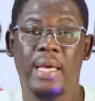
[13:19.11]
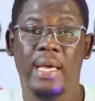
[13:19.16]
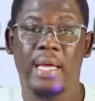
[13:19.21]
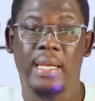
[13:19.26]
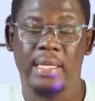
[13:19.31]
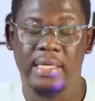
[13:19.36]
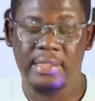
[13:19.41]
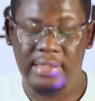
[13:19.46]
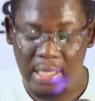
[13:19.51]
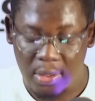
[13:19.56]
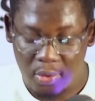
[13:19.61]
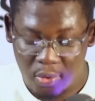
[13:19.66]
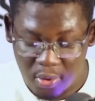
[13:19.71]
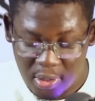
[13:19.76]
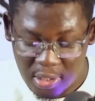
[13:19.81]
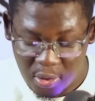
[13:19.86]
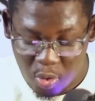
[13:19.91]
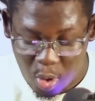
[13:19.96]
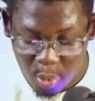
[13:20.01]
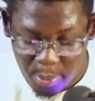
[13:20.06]
And these are
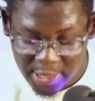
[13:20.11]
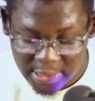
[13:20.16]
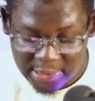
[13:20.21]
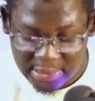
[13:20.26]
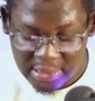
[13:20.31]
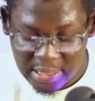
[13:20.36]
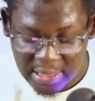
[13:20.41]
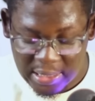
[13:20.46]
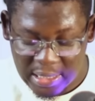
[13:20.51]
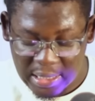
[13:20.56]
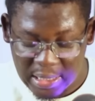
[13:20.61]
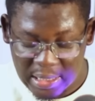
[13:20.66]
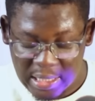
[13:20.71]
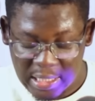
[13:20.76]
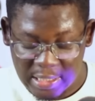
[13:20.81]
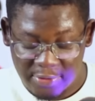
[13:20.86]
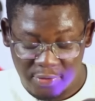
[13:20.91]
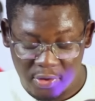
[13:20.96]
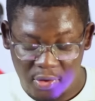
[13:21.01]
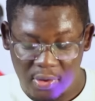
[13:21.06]
all the comments under the
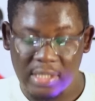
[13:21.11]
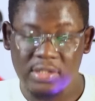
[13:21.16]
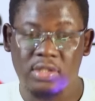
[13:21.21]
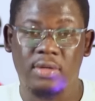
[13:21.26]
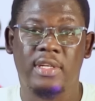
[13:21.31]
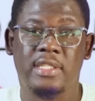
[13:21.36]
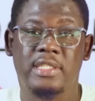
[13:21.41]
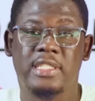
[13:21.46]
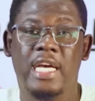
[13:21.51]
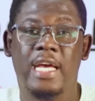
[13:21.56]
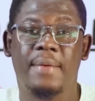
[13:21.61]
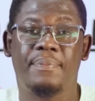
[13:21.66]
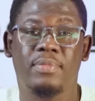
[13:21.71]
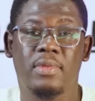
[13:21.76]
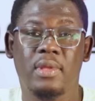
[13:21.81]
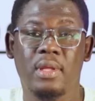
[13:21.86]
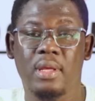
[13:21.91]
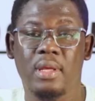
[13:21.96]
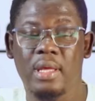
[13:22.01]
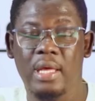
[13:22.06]
last video. That's all the time
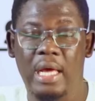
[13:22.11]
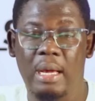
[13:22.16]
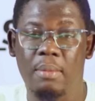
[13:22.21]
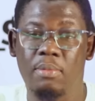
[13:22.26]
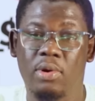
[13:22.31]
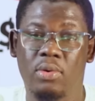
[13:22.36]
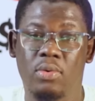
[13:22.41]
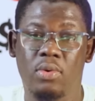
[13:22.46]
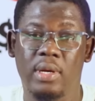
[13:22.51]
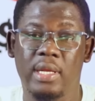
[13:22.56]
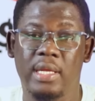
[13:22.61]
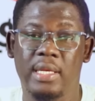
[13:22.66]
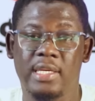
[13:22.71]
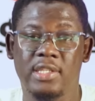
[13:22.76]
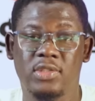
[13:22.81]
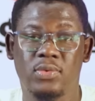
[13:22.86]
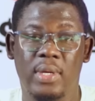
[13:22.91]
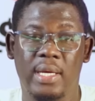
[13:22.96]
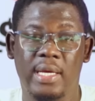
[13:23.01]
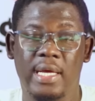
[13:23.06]
I'm recording
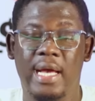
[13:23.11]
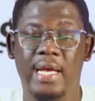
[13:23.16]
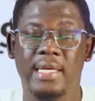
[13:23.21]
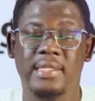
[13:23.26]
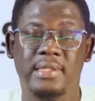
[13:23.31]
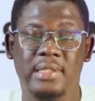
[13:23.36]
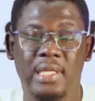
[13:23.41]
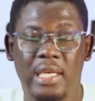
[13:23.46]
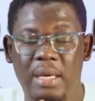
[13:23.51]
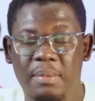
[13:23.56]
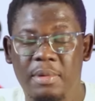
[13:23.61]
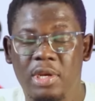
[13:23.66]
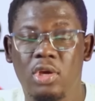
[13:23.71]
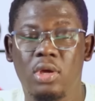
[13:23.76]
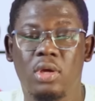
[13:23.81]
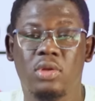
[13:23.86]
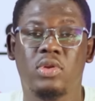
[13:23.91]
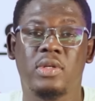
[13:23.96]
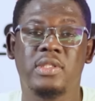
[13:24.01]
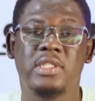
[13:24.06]
this one, guys. Let me know
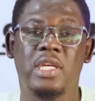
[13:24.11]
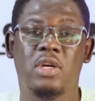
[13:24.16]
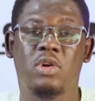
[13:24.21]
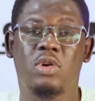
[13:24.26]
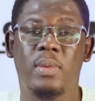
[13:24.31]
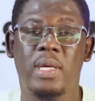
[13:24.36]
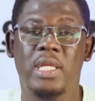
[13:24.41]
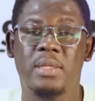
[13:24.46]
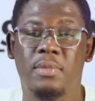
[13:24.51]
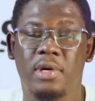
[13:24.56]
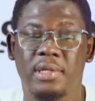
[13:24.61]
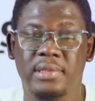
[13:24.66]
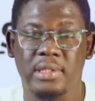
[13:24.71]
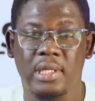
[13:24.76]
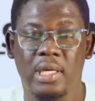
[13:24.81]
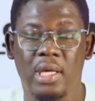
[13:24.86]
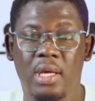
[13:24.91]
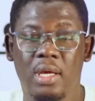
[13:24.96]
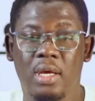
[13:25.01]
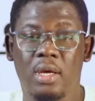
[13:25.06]
your thoughts in the comment box.